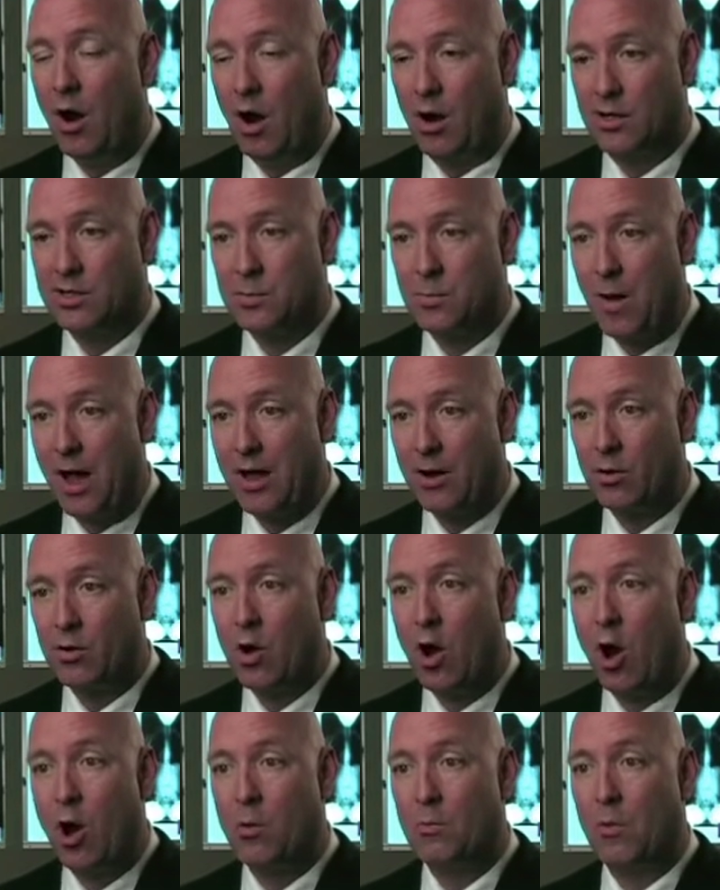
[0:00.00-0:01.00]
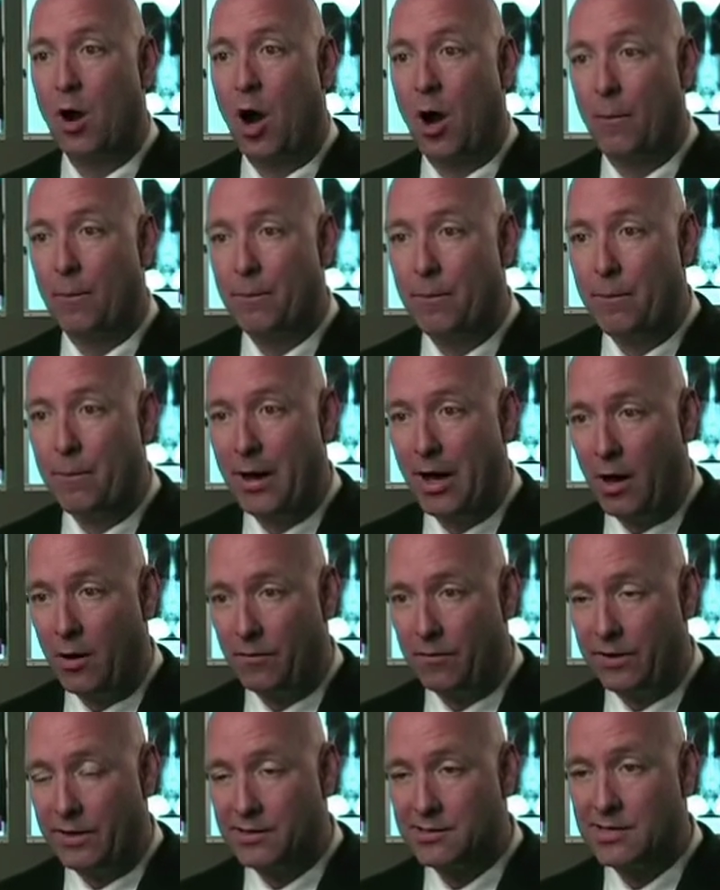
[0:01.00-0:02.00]
our spinal column, our
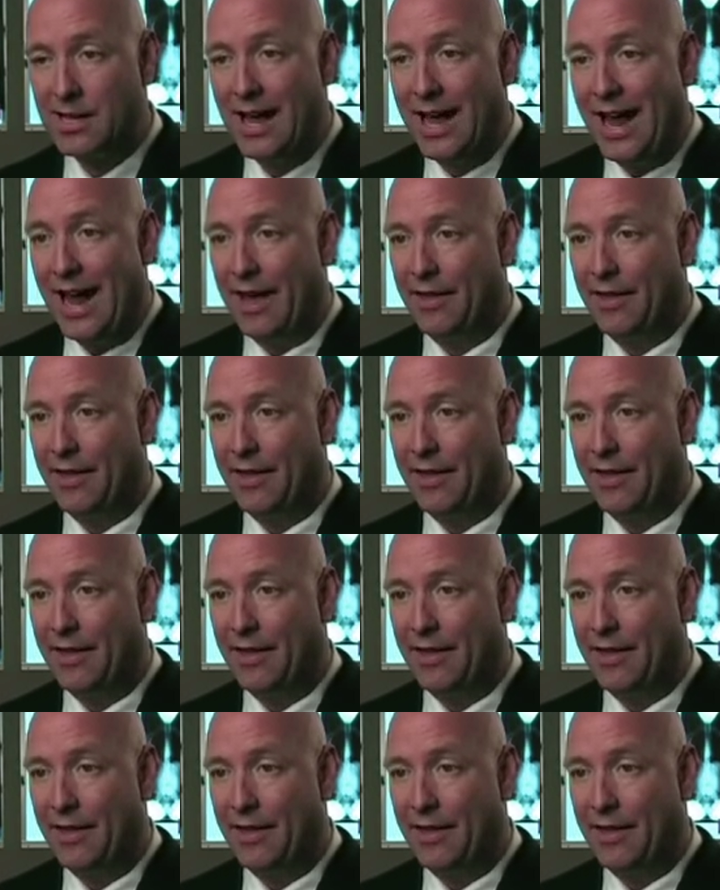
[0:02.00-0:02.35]
pelvis,